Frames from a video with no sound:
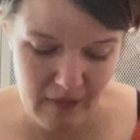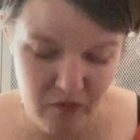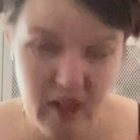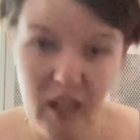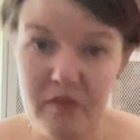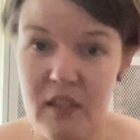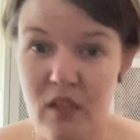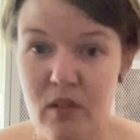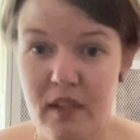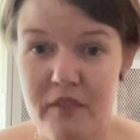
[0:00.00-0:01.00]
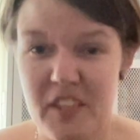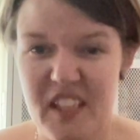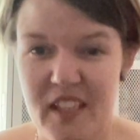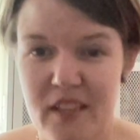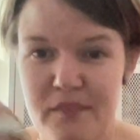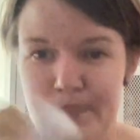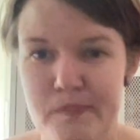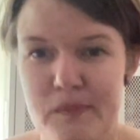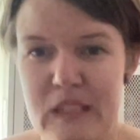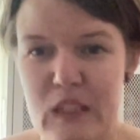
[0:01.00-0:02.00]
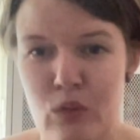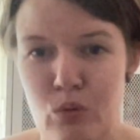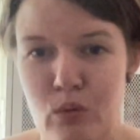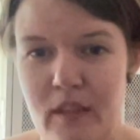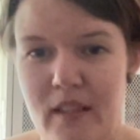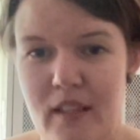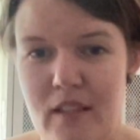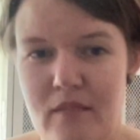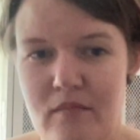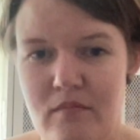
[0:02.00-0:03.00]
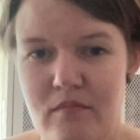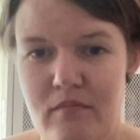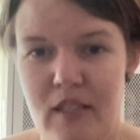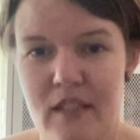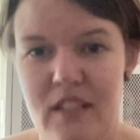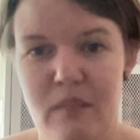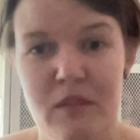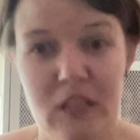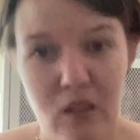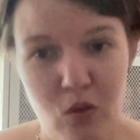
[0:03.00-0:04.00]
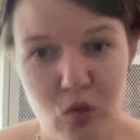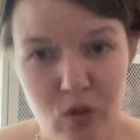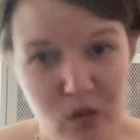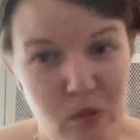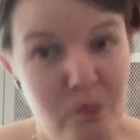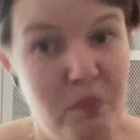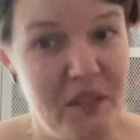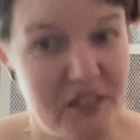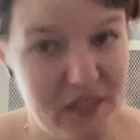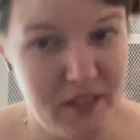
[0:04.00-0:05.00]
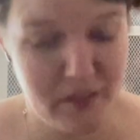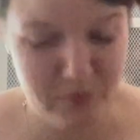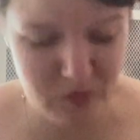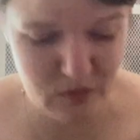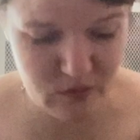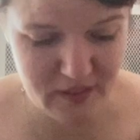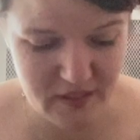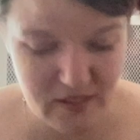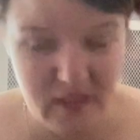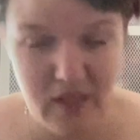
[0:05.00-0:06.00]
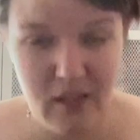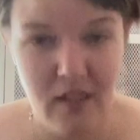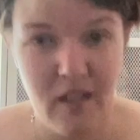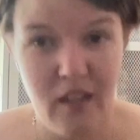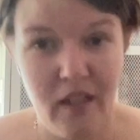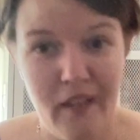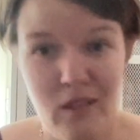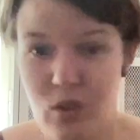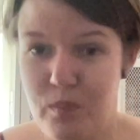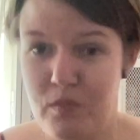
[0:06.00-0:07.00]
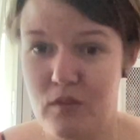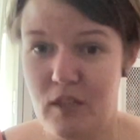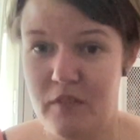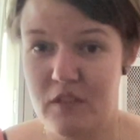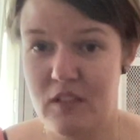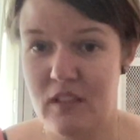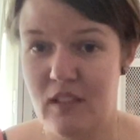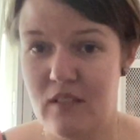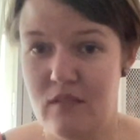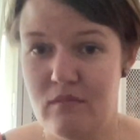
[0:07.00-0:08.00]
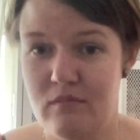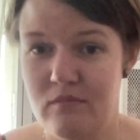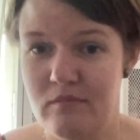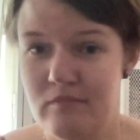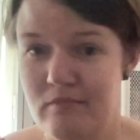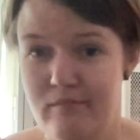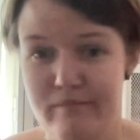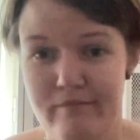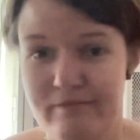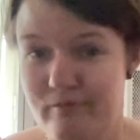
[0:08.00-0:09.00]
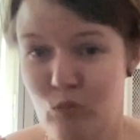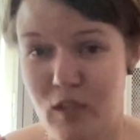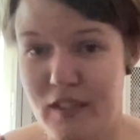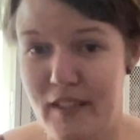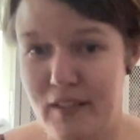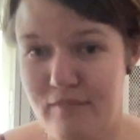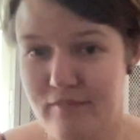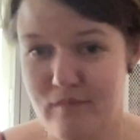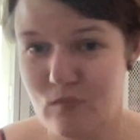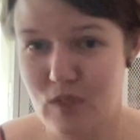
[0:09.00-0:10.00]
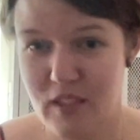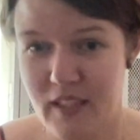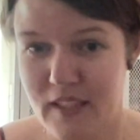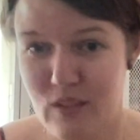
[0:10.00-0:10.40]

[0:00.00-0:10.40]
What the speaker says: for half an hour every day. So I make some slow but steady progress and hope to have this done one day. Well, I